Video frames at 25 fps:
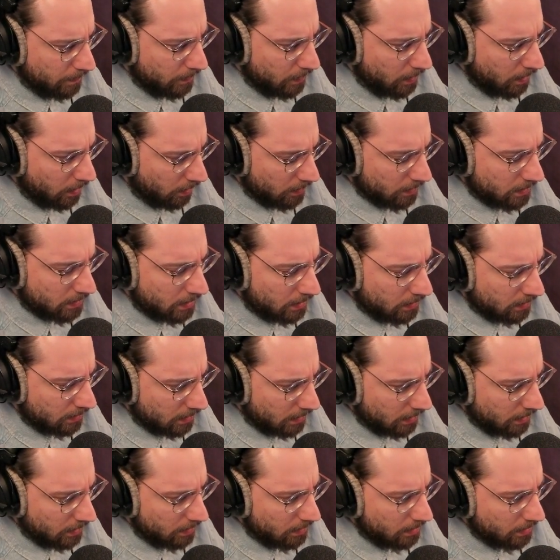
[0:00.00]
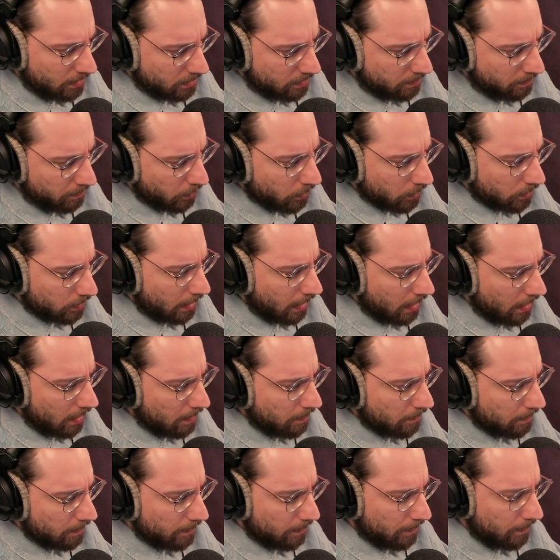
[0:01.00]
content in this
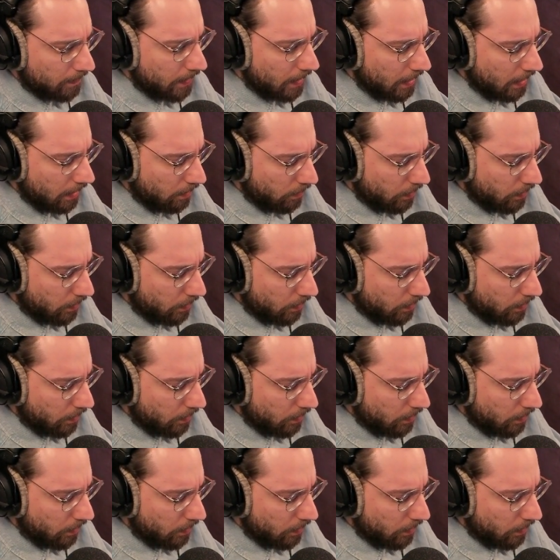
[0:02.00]
bootcamp. They